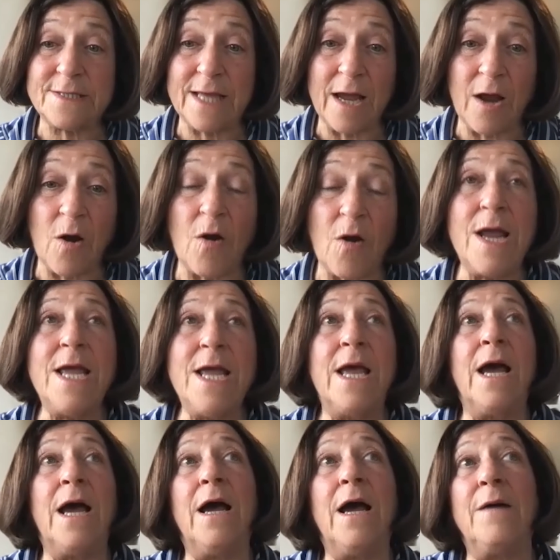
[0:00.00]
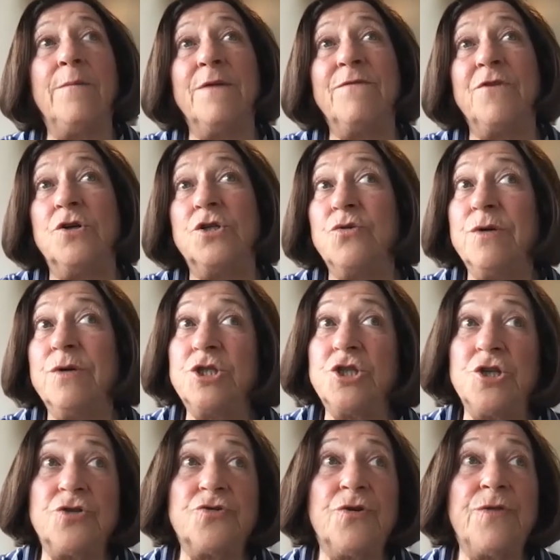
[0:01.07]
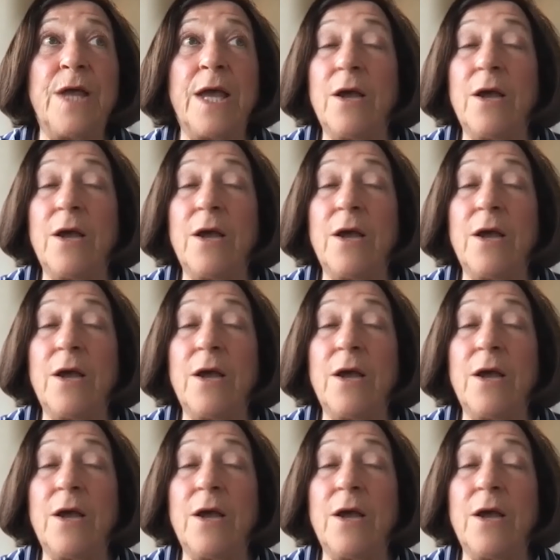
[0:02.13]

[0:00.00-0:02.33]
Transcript: there. If they're doing children, they